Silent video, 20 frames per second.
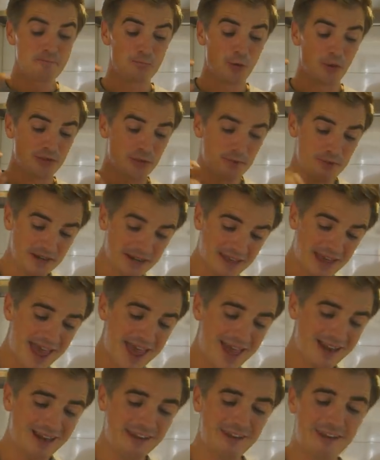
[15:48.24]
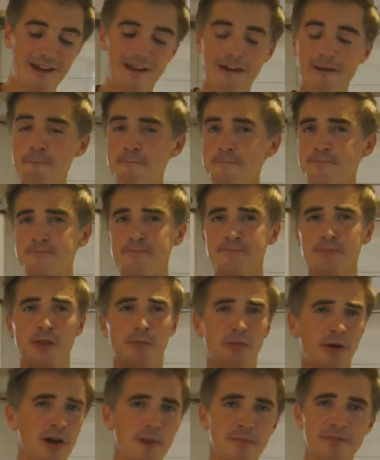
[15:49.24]
But the bit of kale in there, the
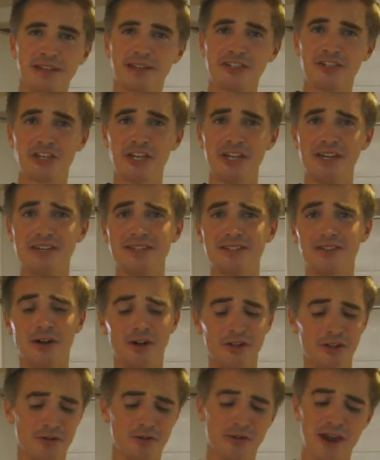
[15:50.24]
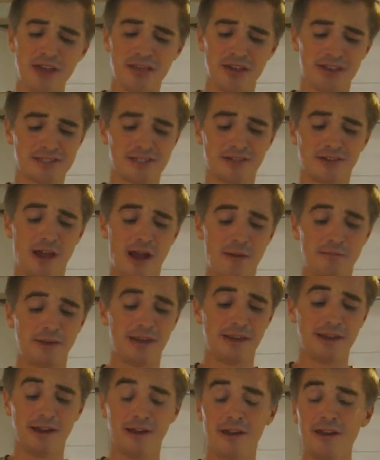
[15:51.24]
Parmesan cheese, all the great things that are
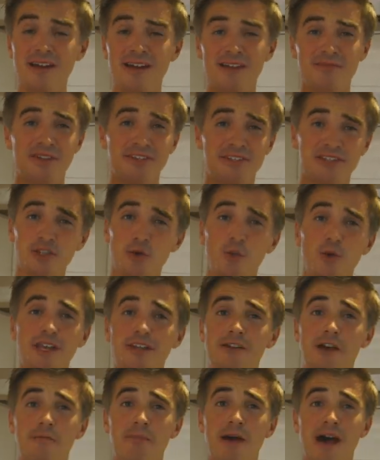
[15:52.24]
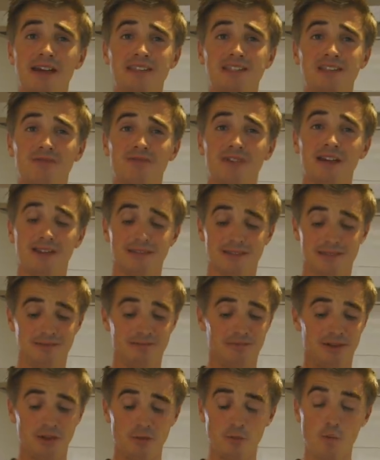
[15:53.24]
happening in here. This is a weeknight pasta fix.
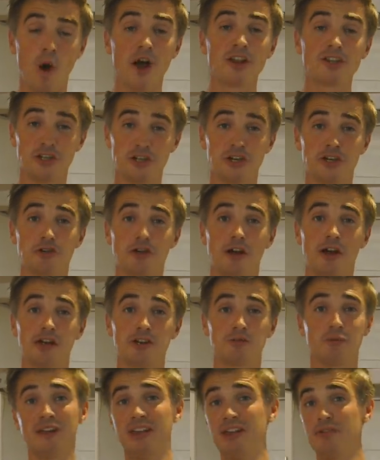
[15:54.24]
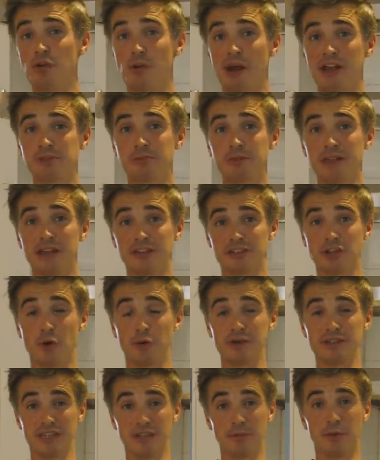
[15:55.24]
I want you to try it. We'll leave the recipe, as
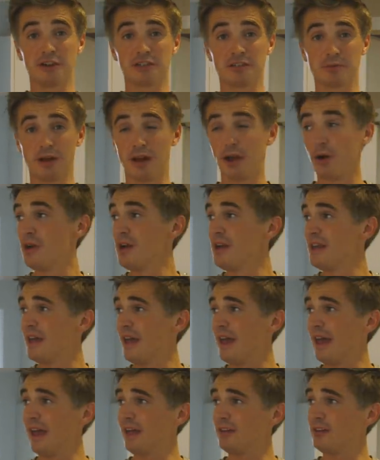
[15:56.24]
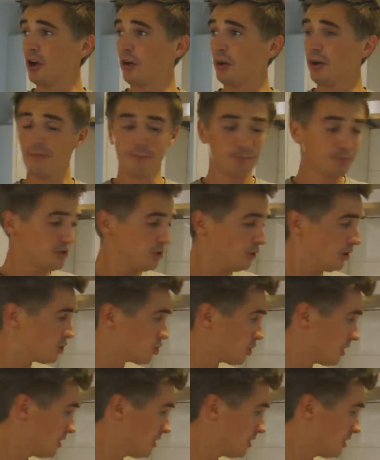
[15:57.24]
always, in the box below. Noah, do you want to